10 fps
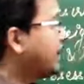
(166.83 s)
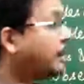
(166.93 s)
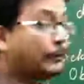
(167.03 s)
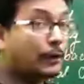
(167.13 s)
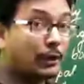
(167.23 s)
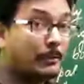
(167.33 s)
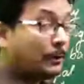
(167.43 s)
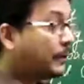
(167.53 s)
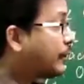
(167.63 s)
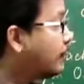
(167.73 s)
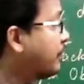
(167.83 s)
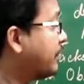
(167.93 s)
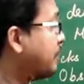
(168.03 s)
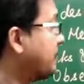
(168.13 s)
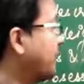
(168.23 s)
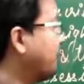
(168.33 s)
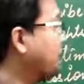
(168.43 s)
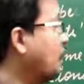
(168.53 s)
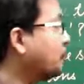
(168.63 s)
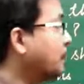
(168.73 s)
If we talk about the solution, the
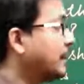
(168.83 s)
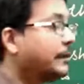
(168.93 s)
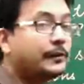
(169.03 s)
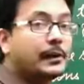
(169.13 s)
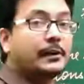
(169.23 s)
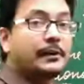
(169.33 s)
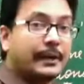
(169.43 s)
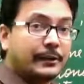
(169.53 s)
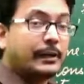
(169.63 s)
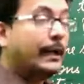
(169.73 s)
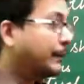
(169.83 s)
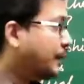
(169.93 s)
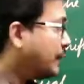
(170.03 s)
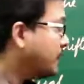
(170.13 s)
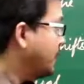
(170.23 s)
fourth one is the correct answer.